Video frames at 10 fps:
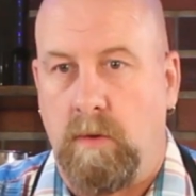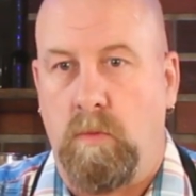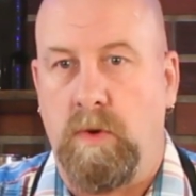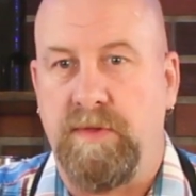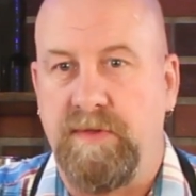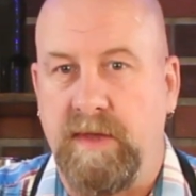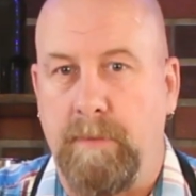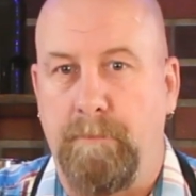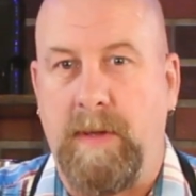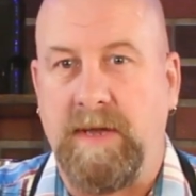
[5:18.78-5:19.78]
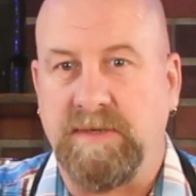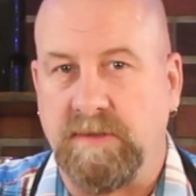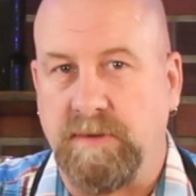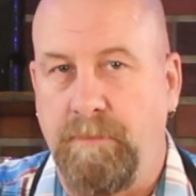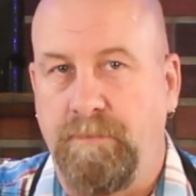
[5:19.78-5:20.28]
with the
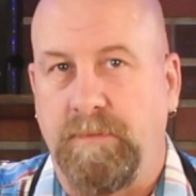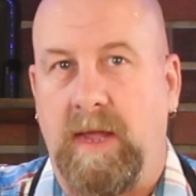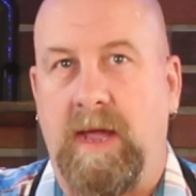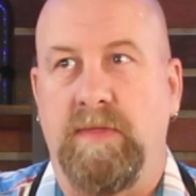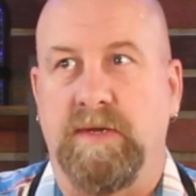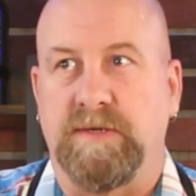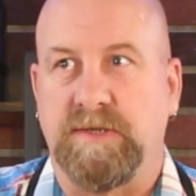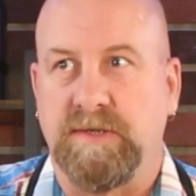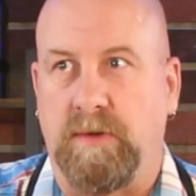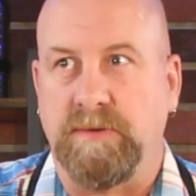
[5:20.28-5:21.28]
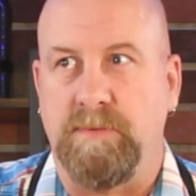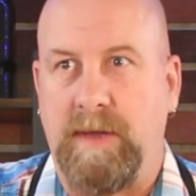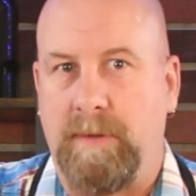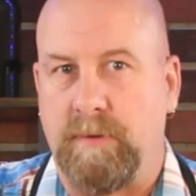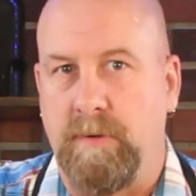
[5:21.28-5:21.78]
basil and the salt and
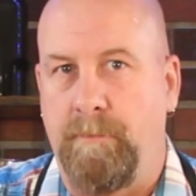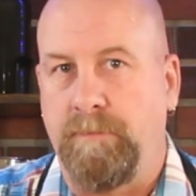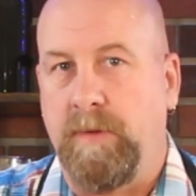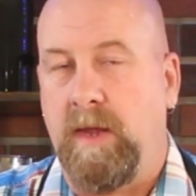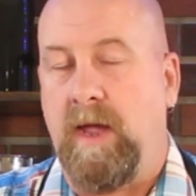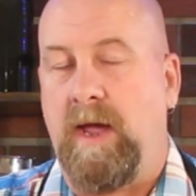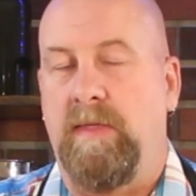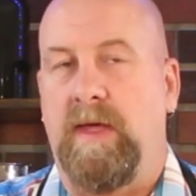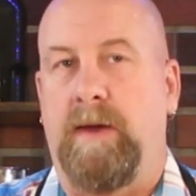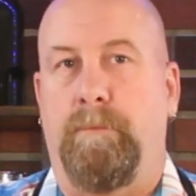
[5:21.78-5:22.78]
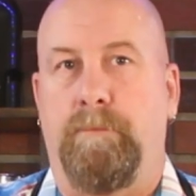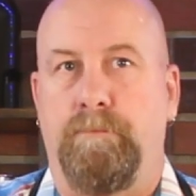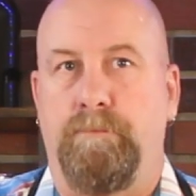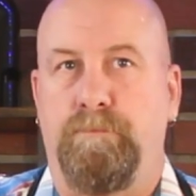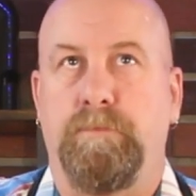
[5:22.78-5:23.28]
pepper and that
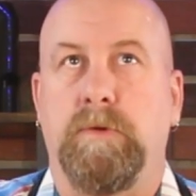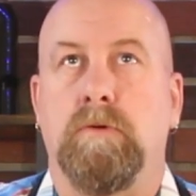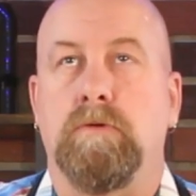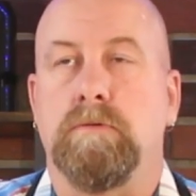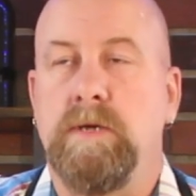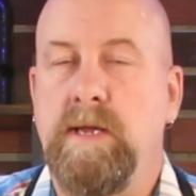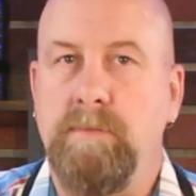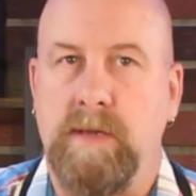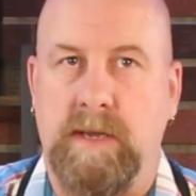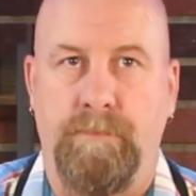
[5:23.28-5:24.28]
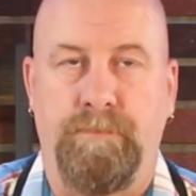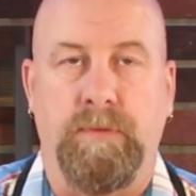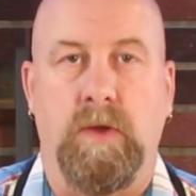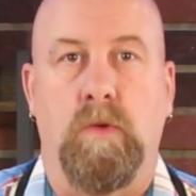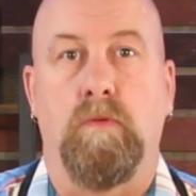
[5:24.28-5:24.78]
creamy,
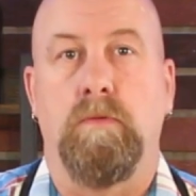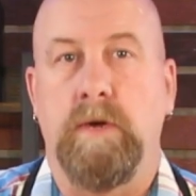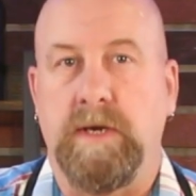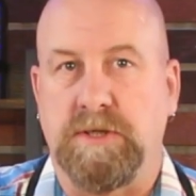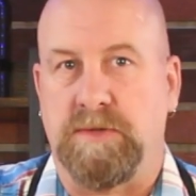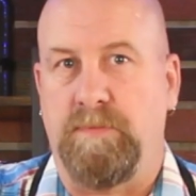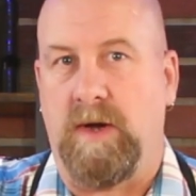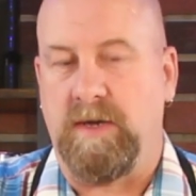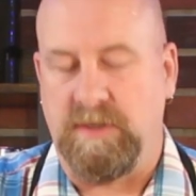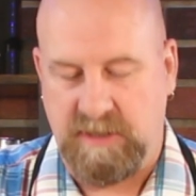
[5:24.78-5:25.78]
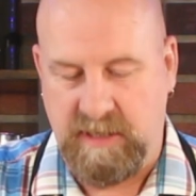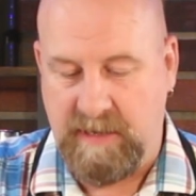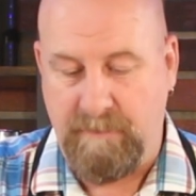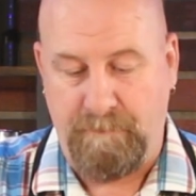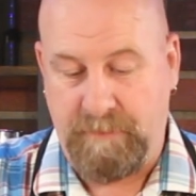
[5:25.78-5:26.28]
rich
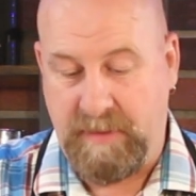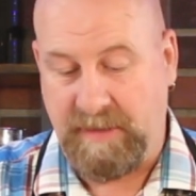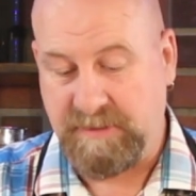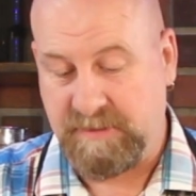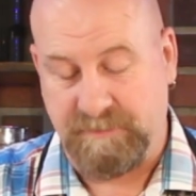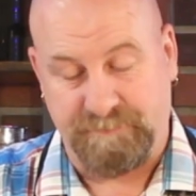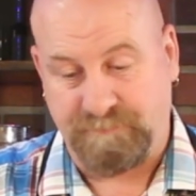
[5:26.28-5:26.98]
bocconcini. That's